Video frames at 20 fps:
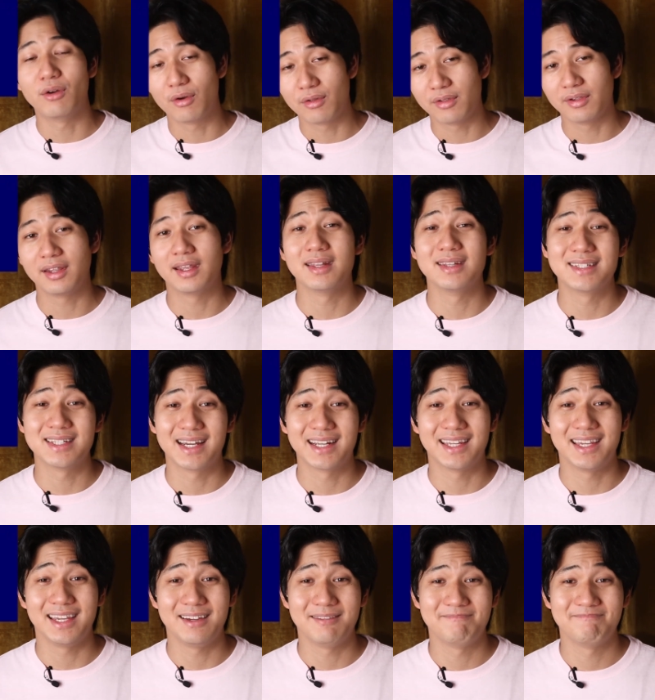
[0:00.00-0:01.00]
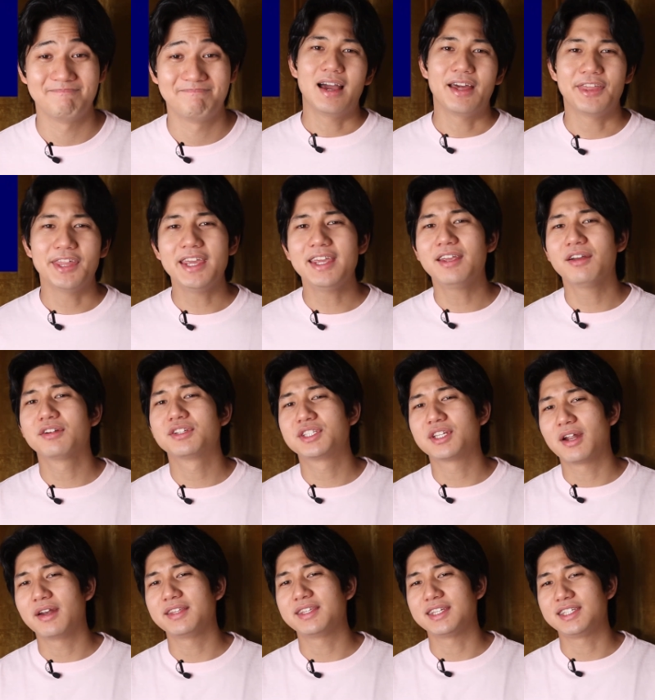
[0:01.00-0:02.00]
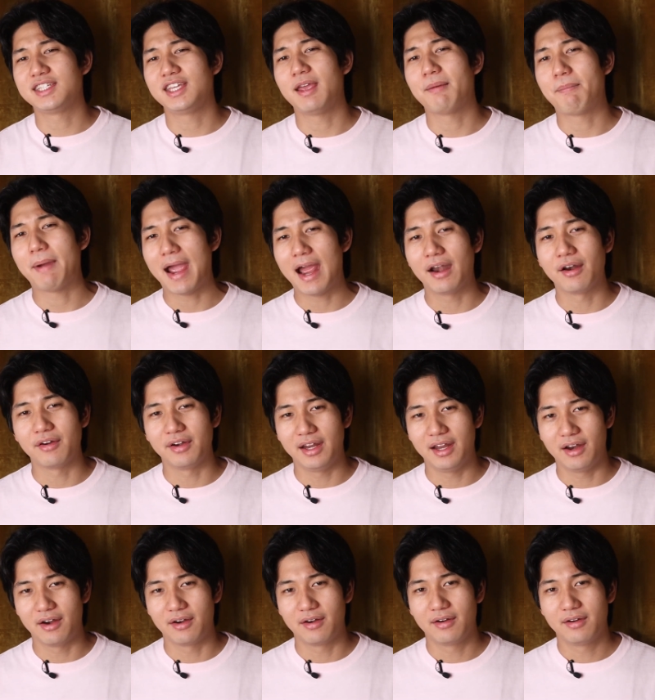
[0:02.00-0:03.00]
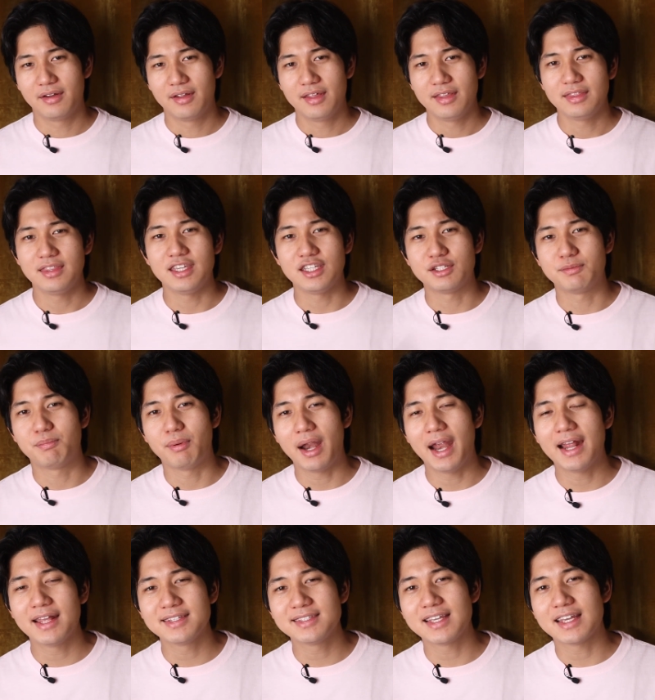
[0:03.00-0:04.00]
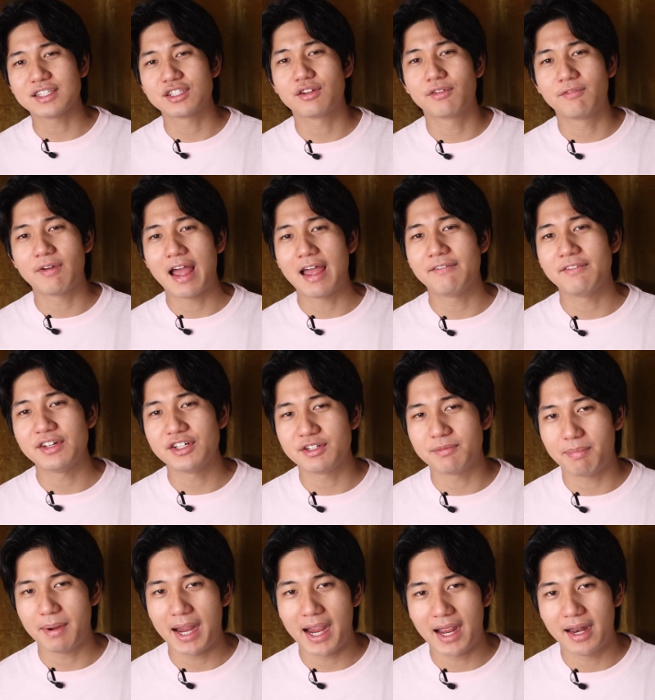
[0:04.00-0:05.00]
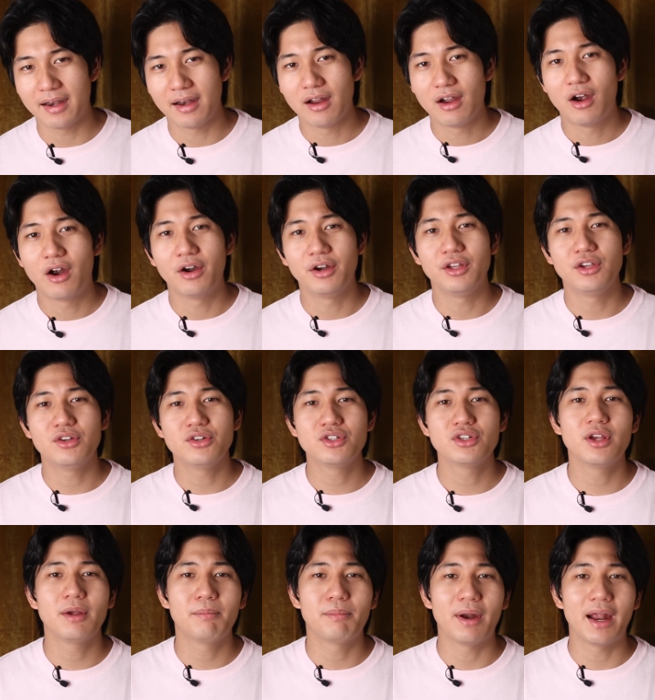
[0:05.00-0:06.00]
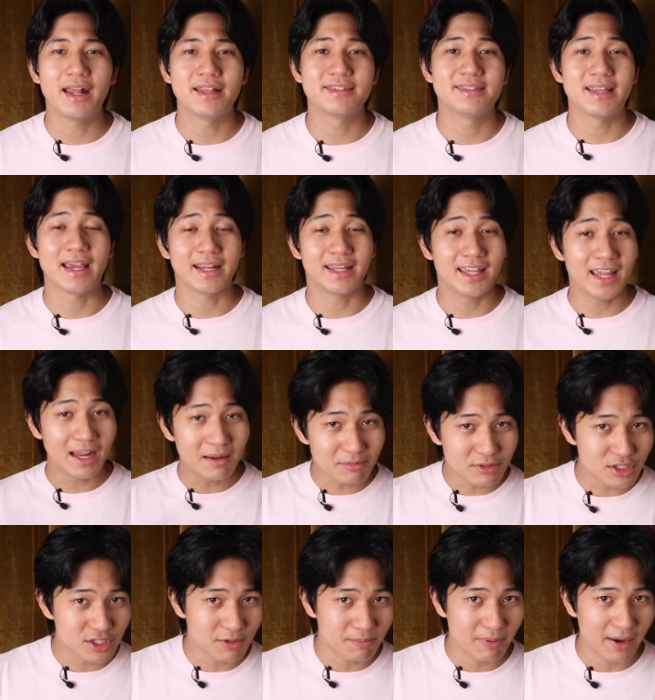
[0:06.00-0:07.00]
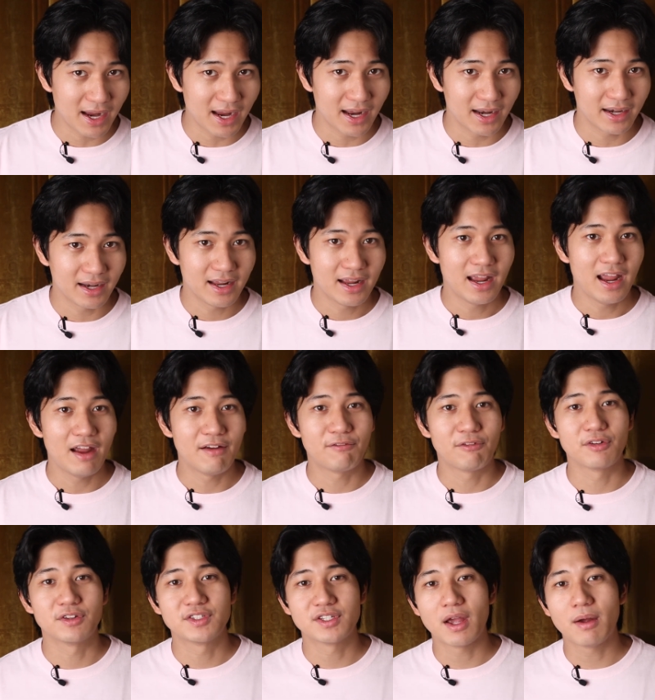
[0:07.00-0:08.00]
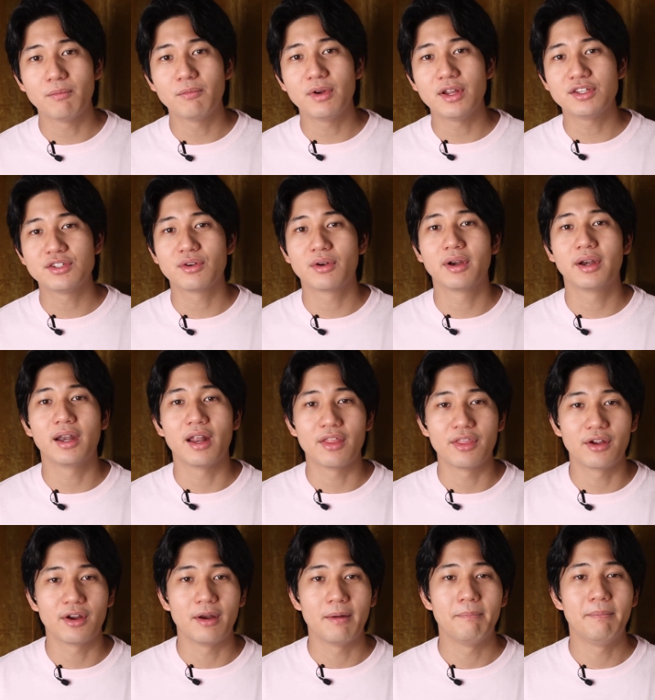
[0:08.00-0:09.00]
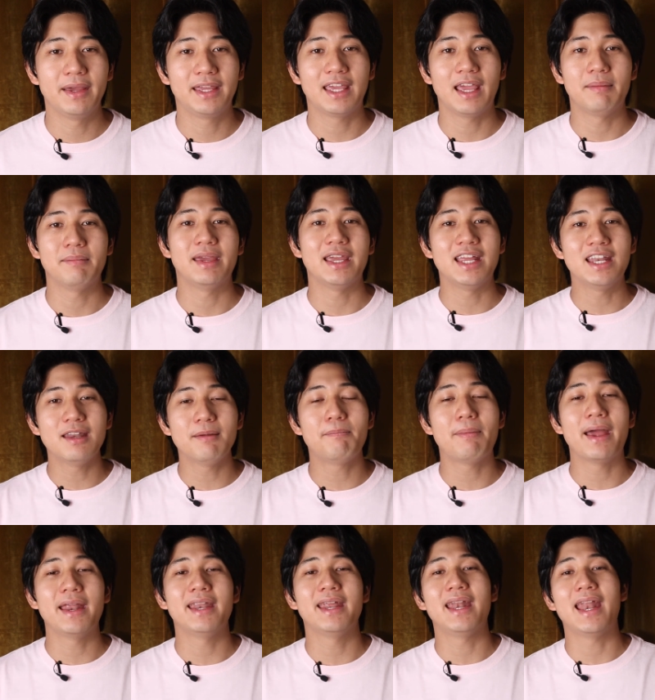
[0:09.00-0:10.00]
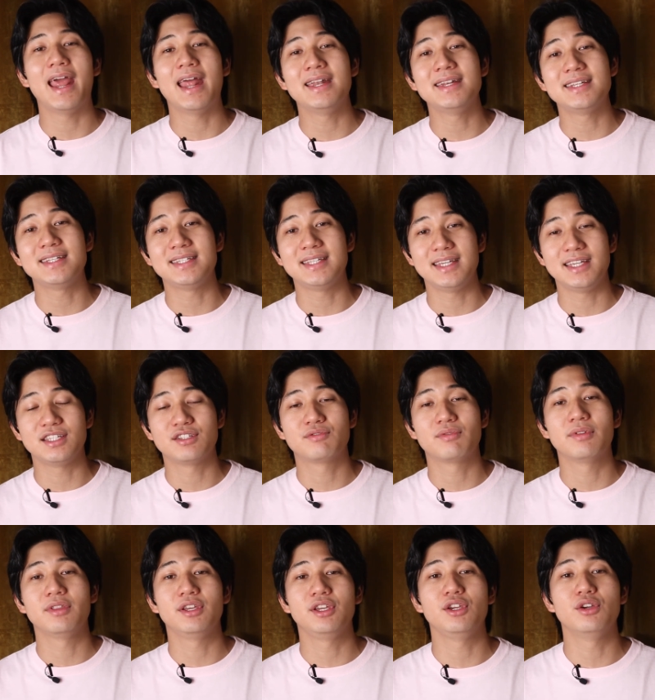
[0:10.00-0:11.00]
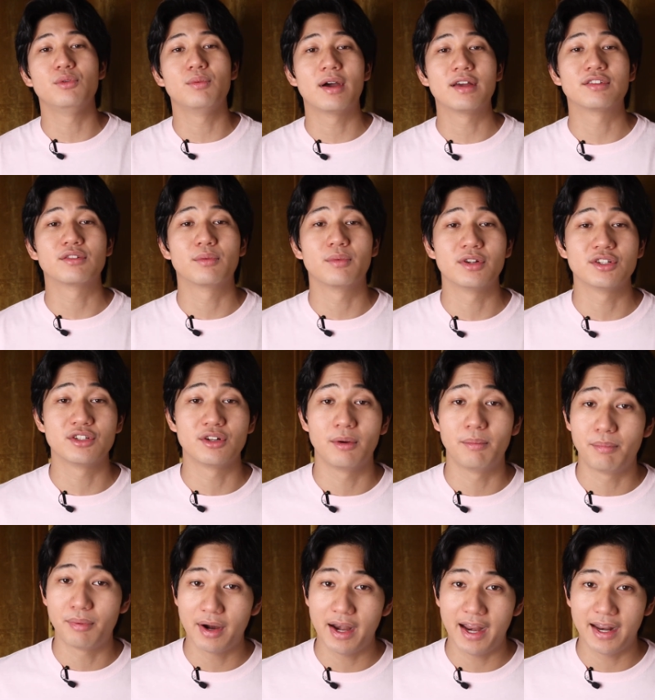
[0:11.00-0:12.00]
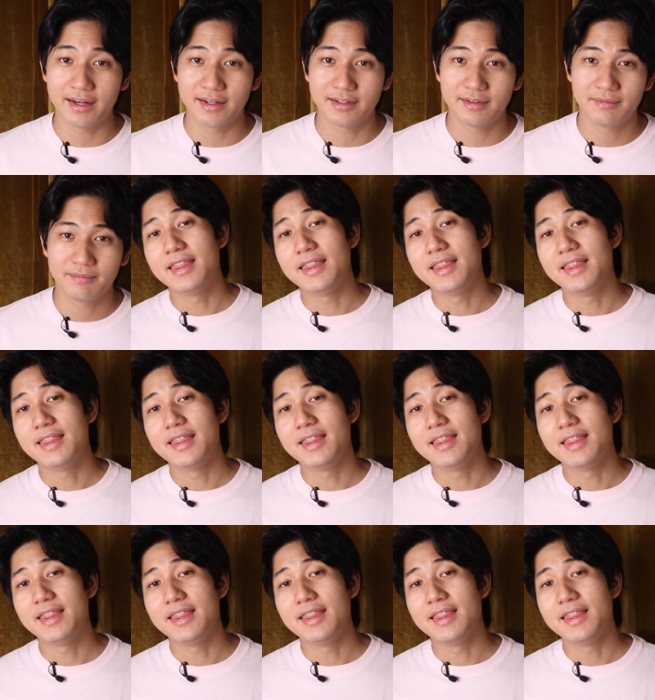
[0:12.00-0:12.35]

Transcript: Northern Kentucky. I think you're starting to see a pattern here. These brands that survive in Japan are usually brands that came to Japan and for some reason or another became independent entities from the US original brand.